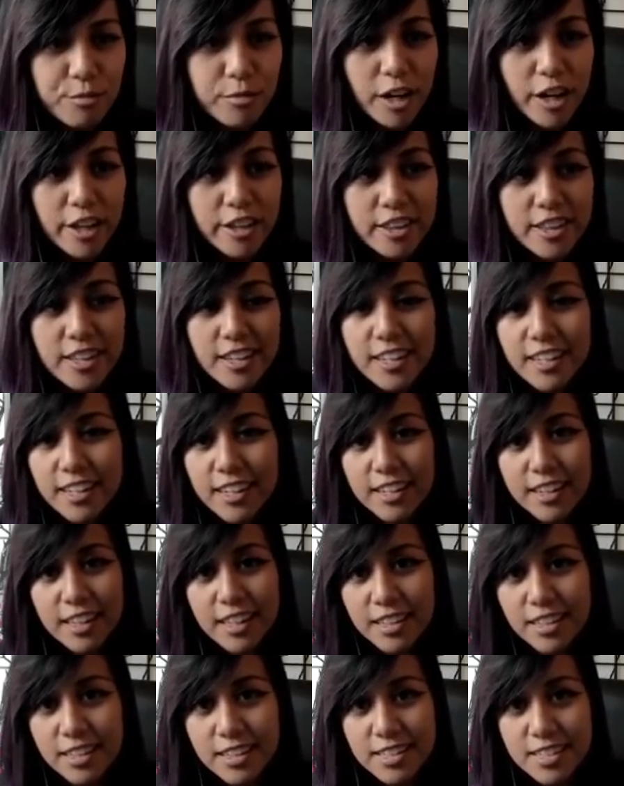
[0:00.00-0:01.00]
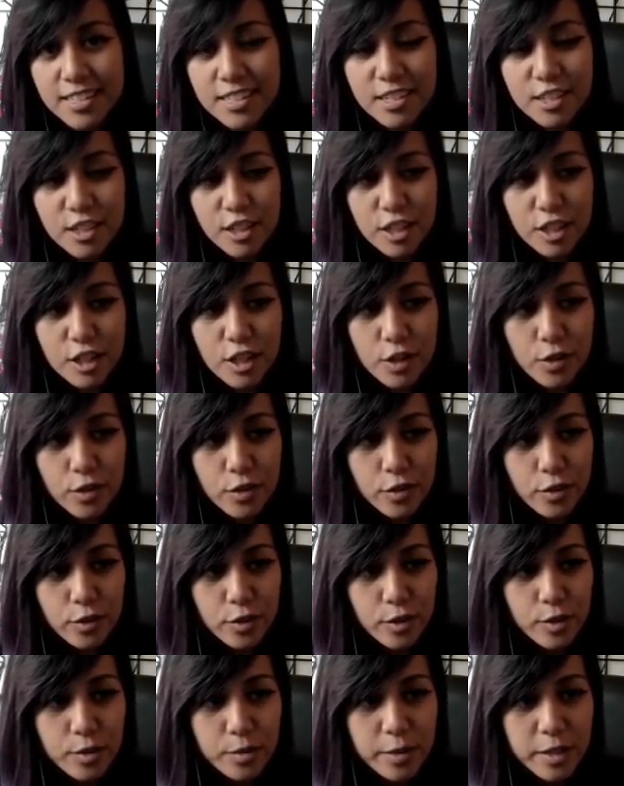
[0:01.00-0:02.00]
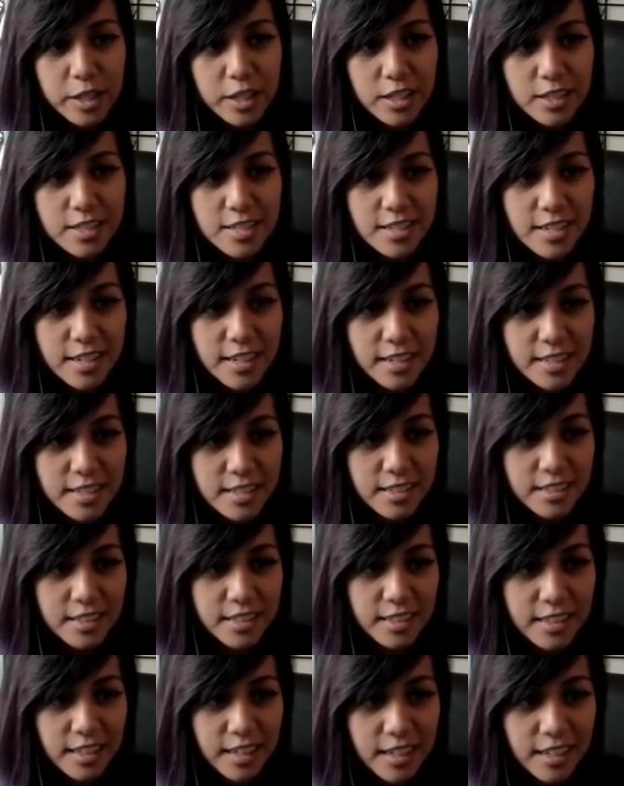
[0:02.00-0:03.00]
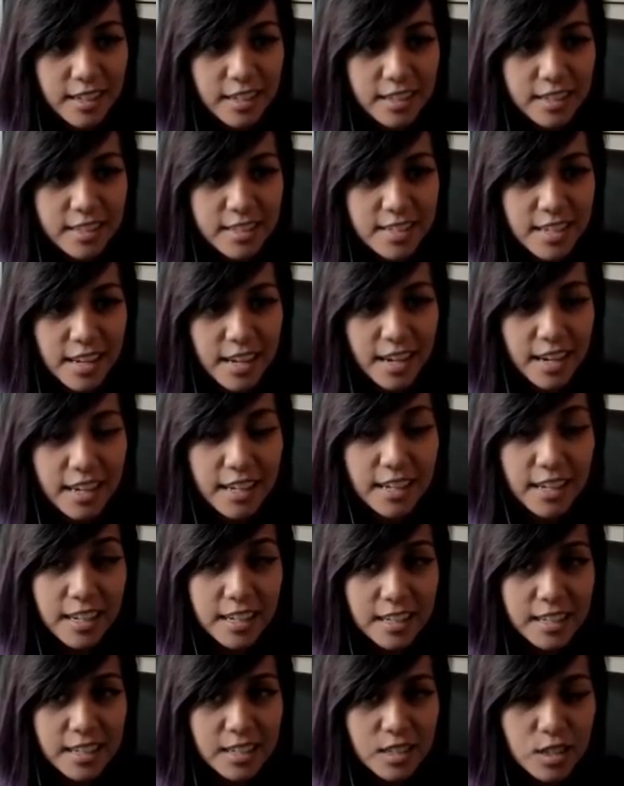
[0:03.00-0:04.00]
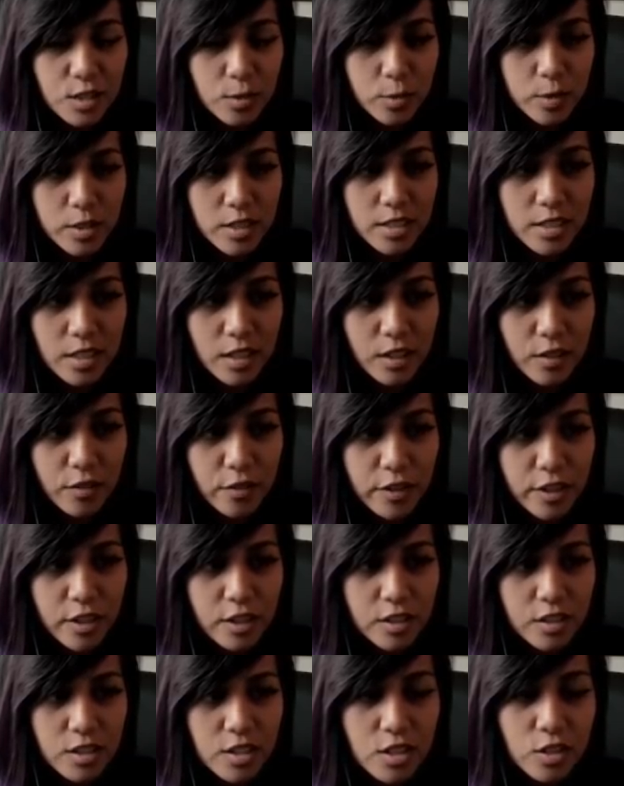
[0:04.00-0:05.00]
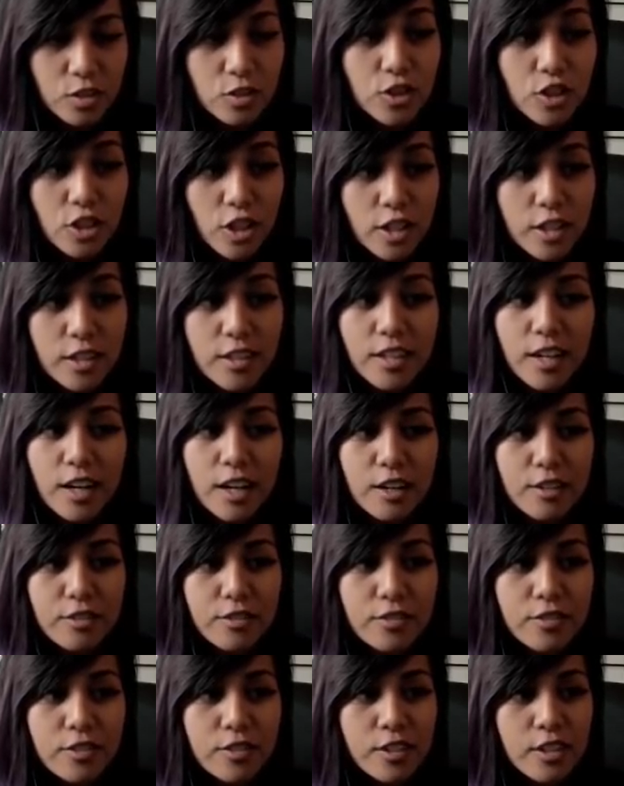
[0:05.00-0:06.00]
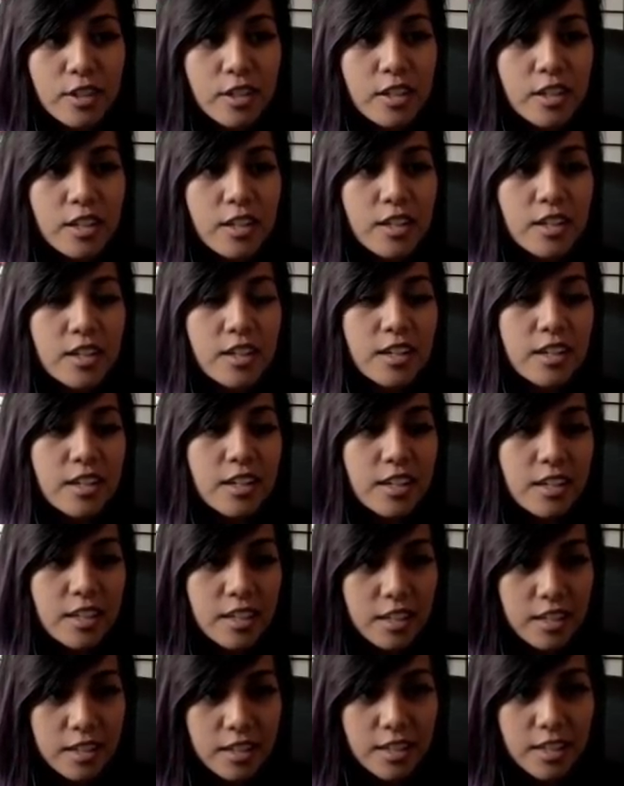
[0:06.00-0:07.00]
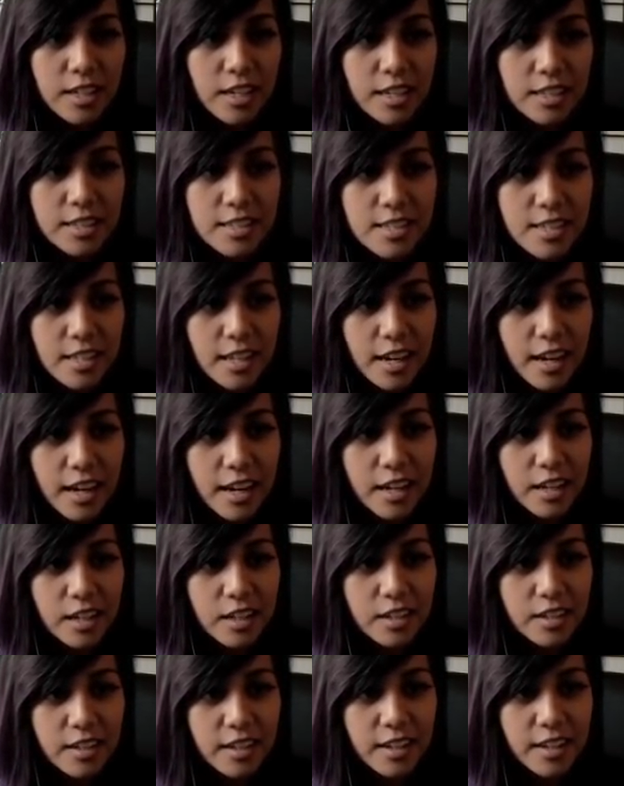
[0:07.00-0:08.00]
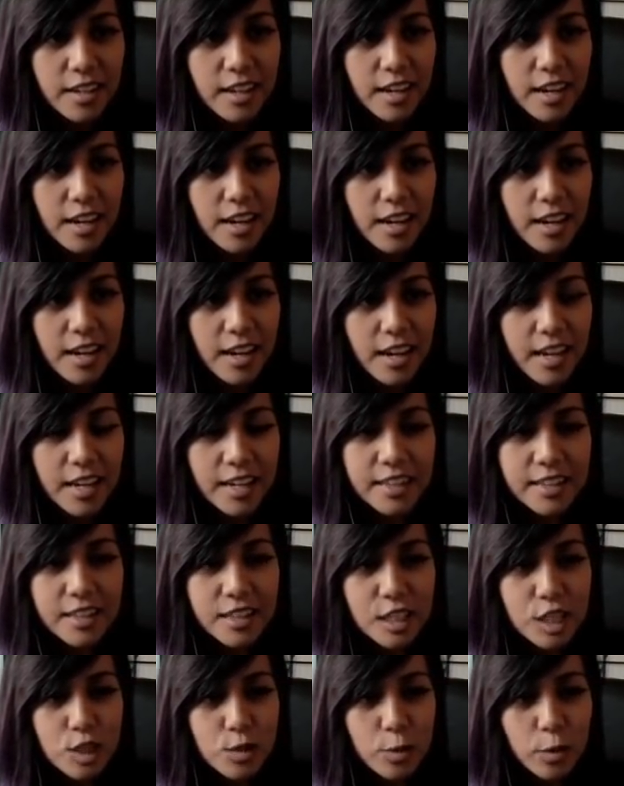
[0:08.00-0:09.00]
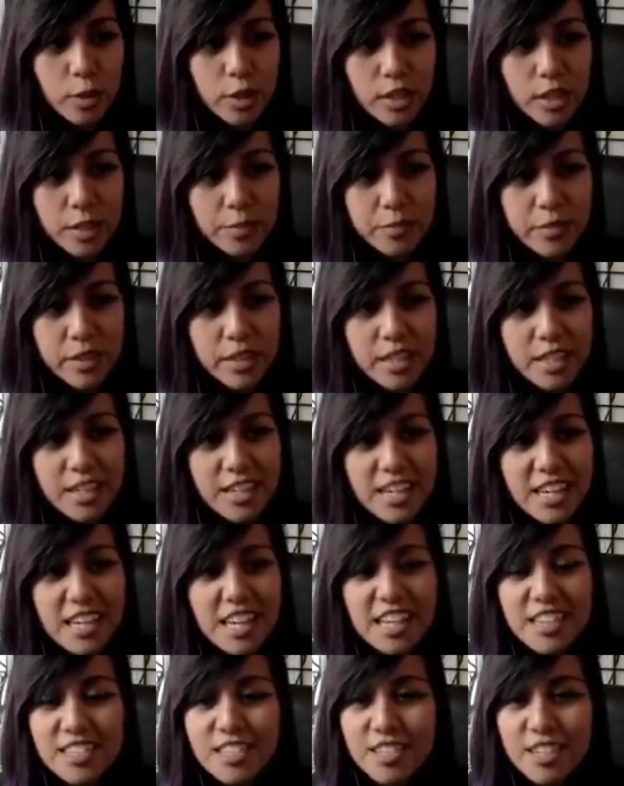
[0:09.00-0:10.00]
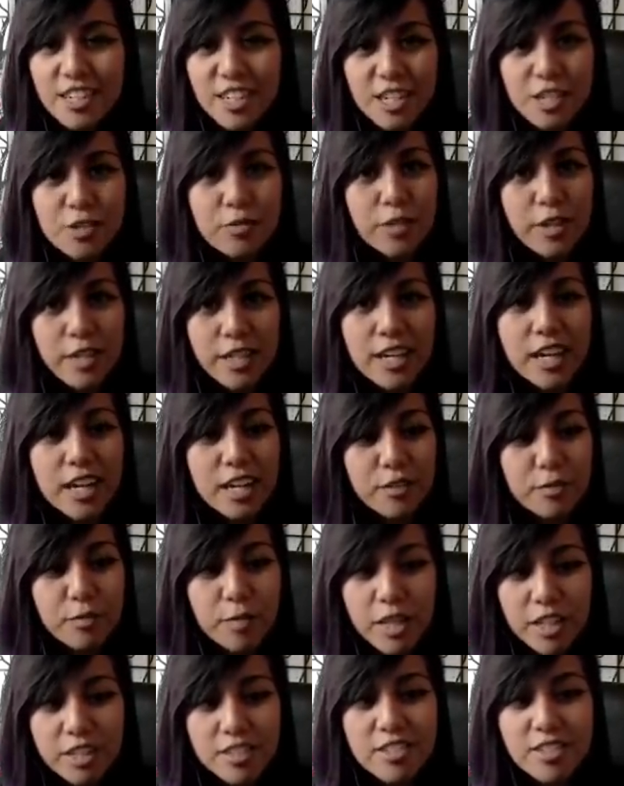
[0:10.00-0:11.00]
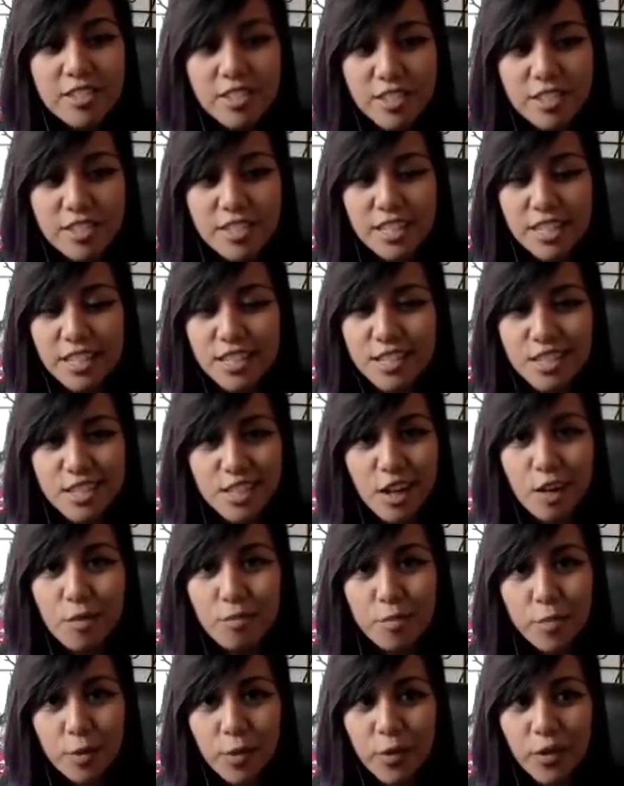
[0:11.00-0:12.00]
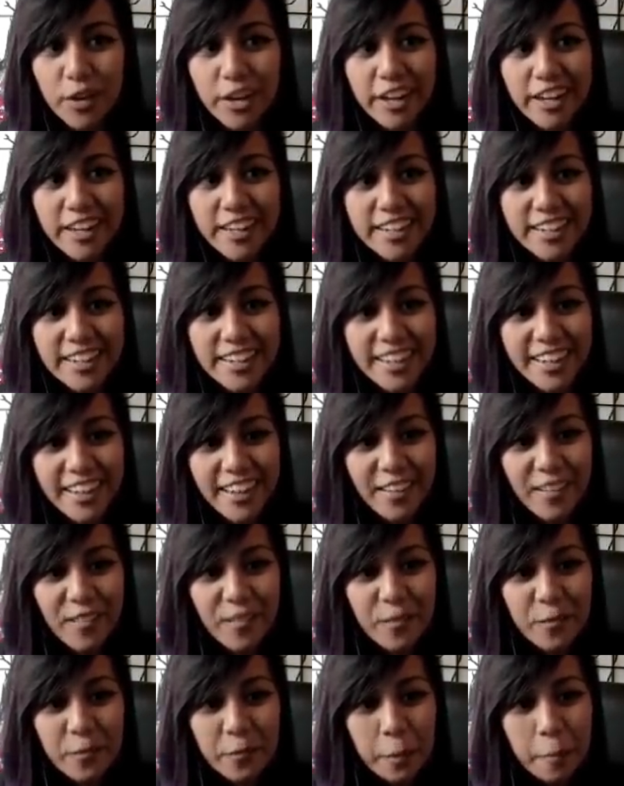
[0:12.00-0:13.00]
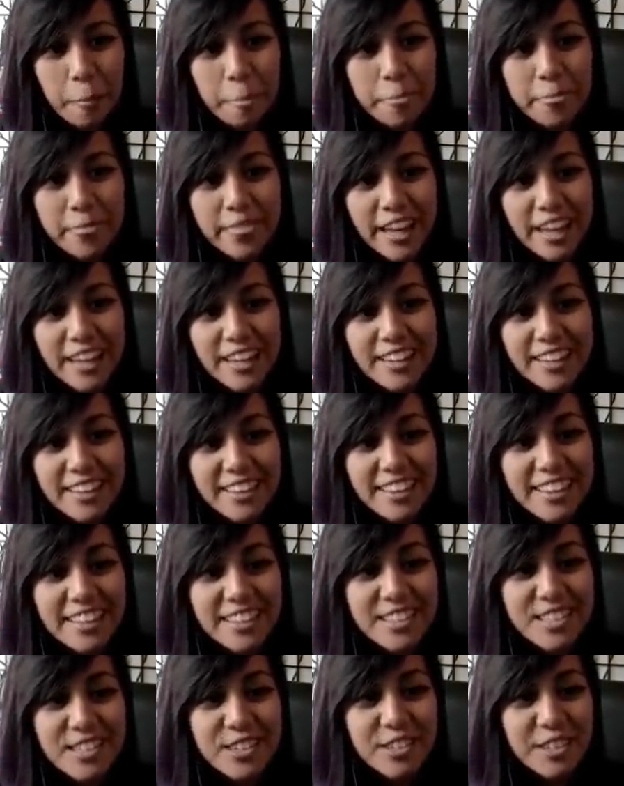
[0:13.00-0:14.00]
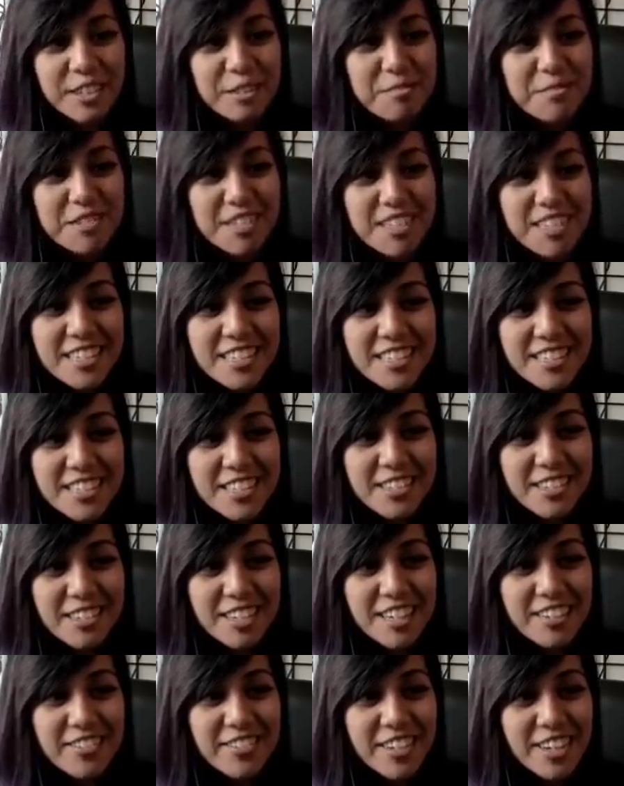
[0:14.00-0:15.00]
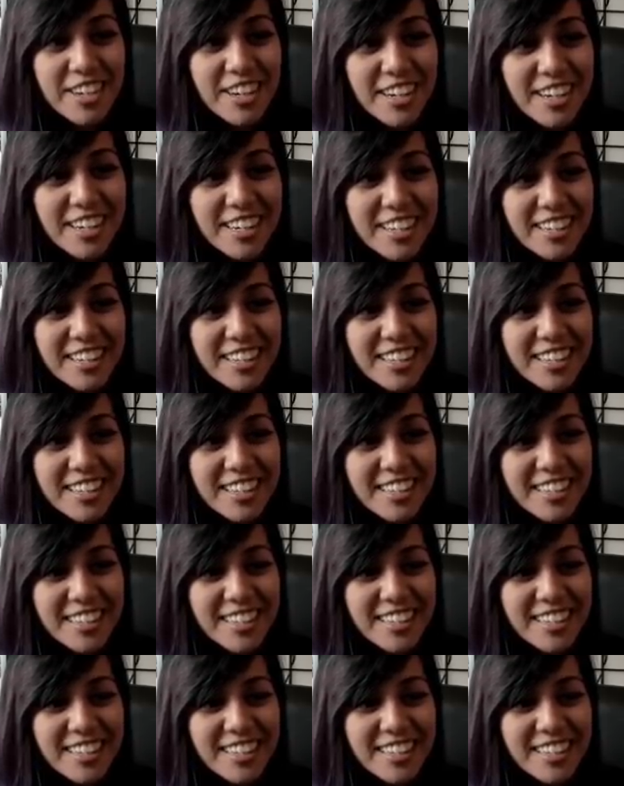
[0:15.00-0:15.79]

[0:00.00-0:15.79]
I'm not thinking that this is gonna go through because he has a negate in his hand and he has a Wiz on the field. So sure enough, he negates that. And at this point, I'm thinking he's gonna run out of monsters at some point. This Grimson in the graveyard,